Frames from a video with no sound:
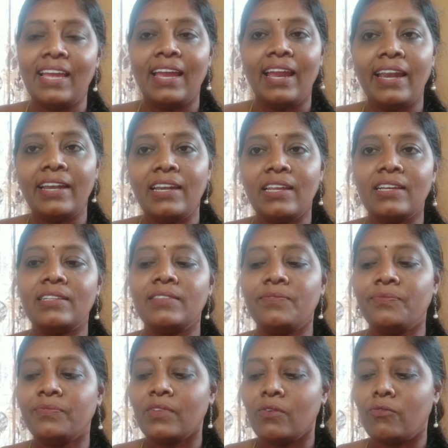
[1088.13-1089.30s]
and
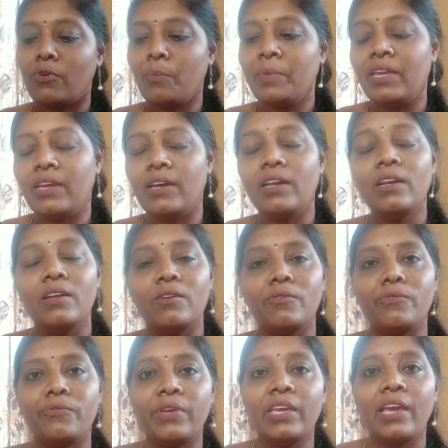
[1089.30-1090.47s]
from here
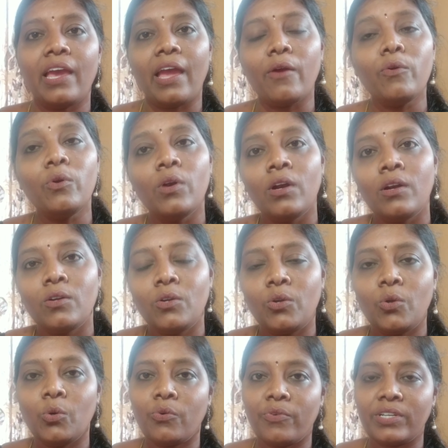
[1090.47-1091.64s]
we have
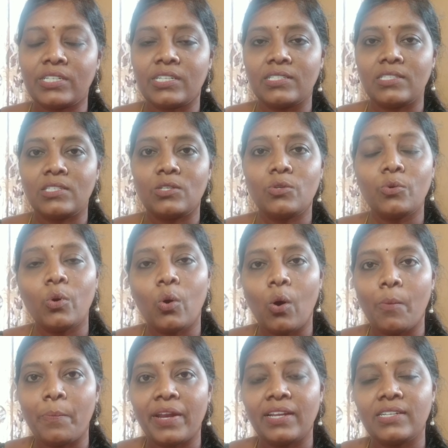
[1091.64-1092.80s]
two
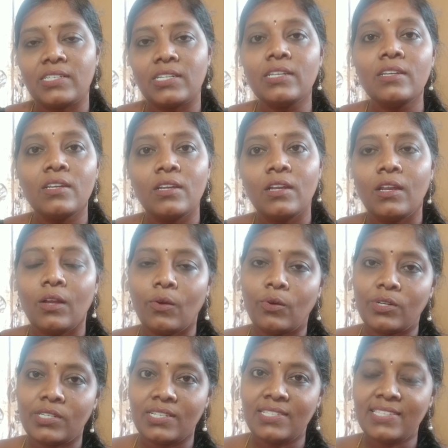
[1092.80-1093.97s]
comprehension
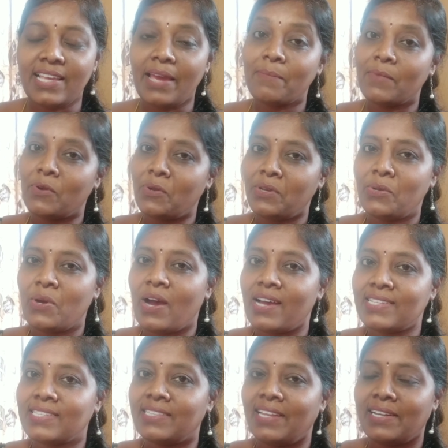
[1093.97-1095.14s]
questions. I am going to
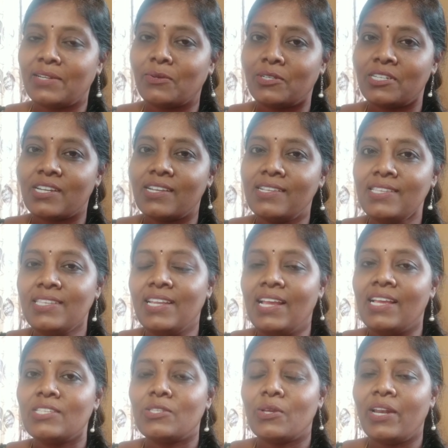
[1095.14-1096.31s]
ask that questions.
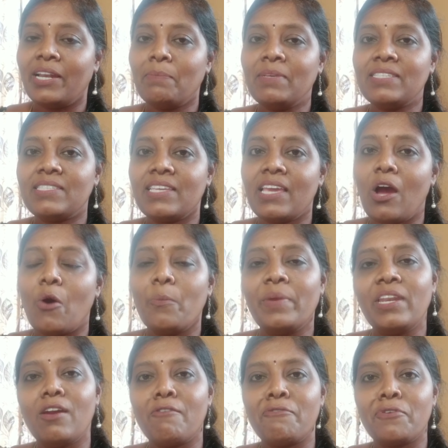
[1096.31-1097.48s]
So let me see how
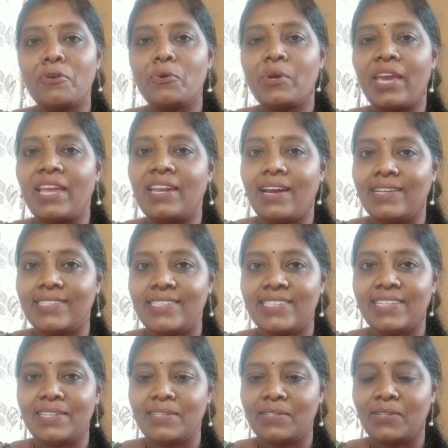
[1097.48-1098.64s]
many of you can
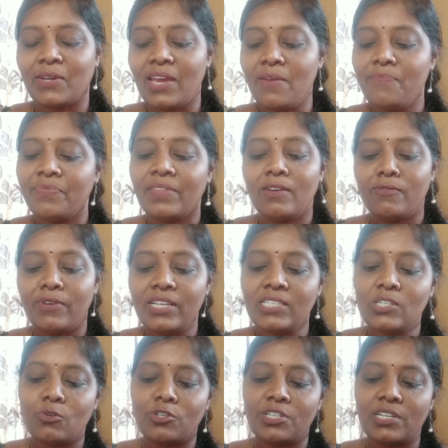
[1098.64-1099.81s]
answer. Okay, first
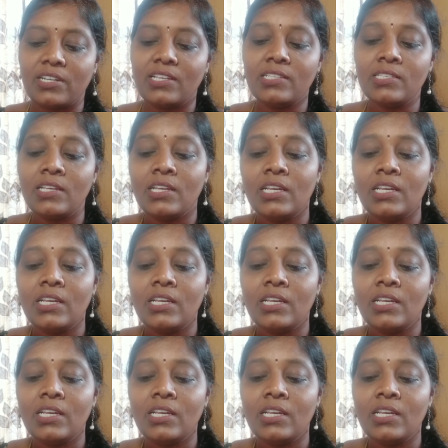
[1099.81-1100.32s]
question is,